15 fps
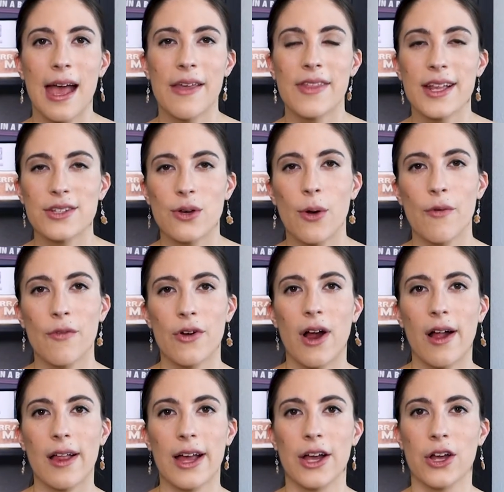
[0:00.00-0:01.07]
And that's
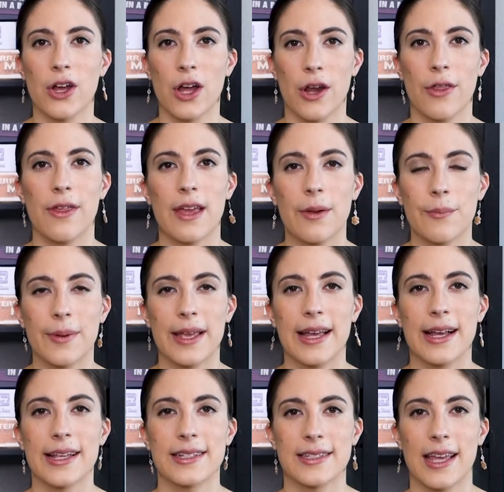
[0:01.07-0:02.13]
overall a good thing
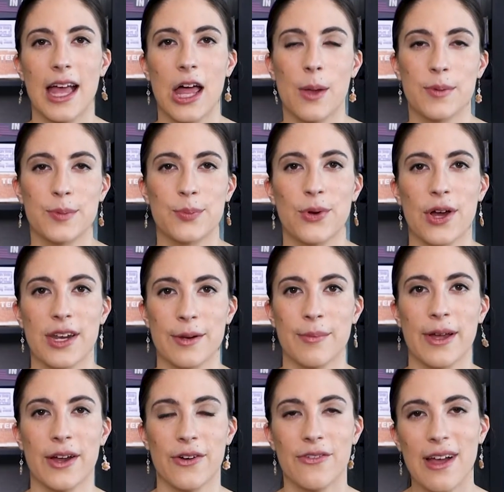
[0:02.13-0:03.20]
because it helps broaden
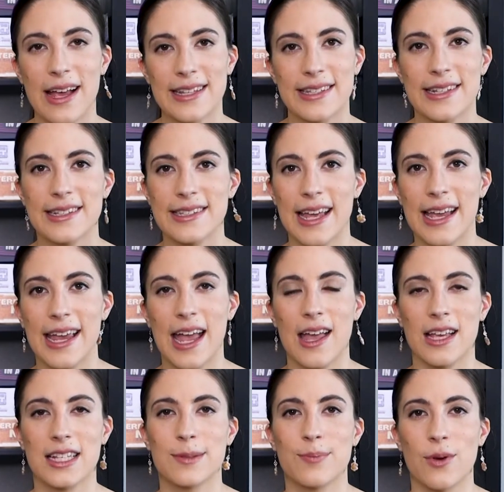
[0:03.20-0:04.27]
my horizons. I get
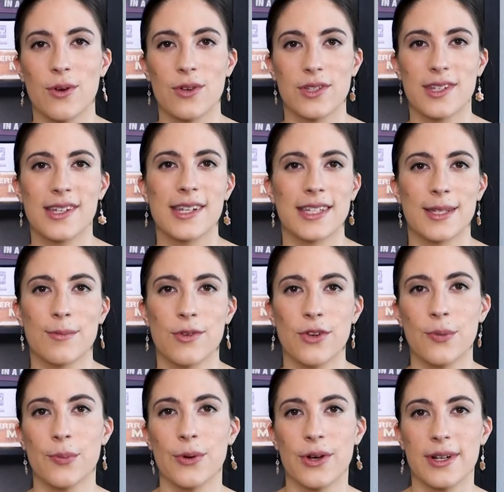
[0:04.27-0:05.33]
exposed to some
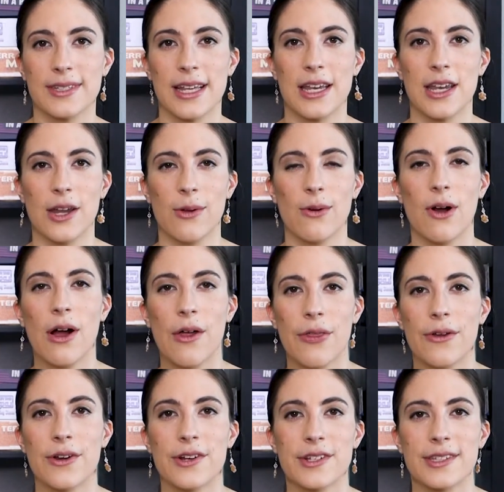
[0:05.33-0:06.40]
new books and new
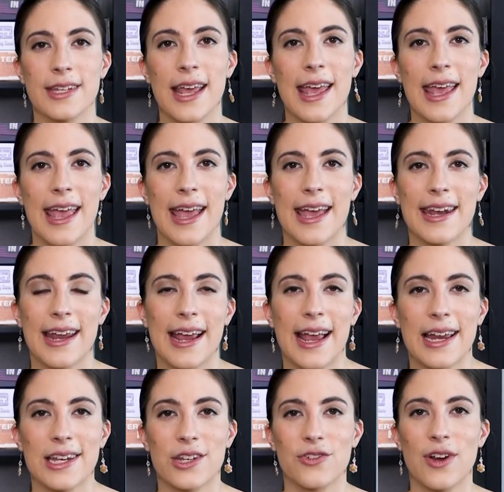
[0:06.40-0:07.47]
authors, and I
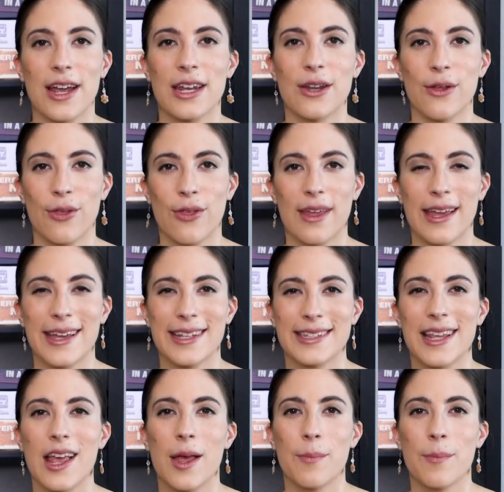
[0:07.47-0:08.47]
get to try new things.